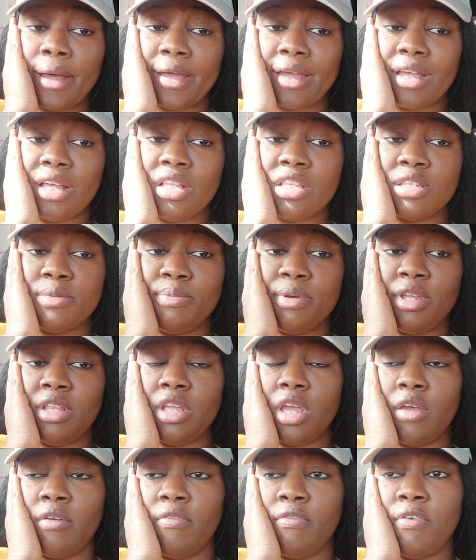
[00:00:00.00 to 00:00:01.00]
It's
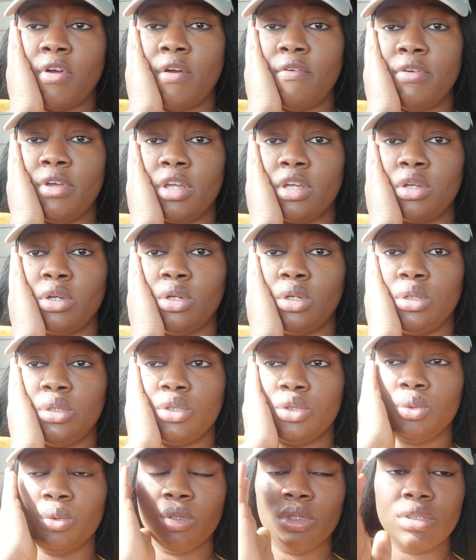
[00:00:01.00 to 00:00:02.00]
been a very
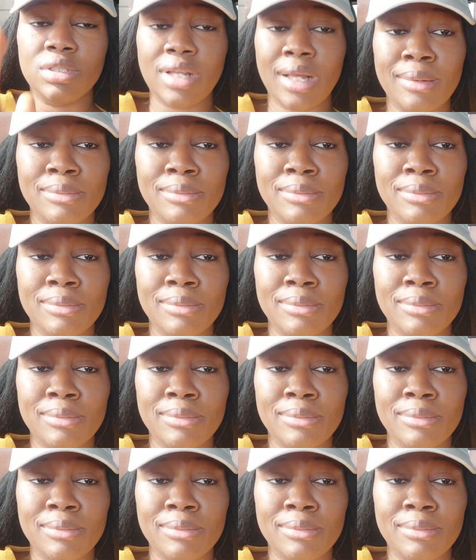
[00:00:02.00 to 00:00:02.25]
good one.